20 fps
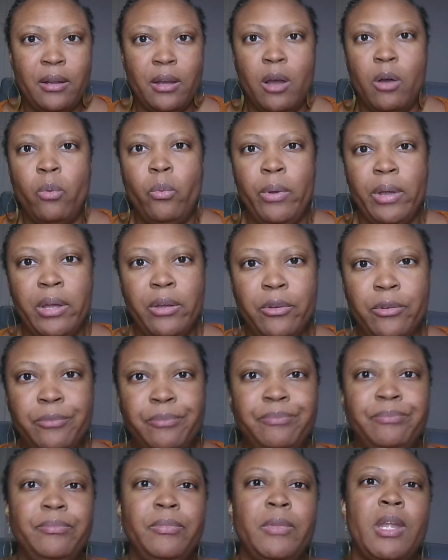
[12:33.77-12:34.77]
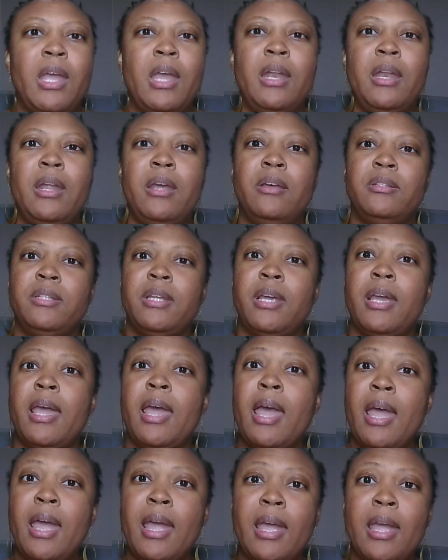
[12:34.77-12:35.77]
a will, and they'll say,
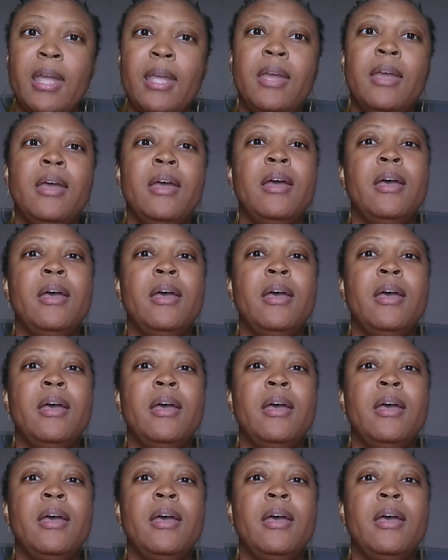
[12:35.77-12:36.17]
hey,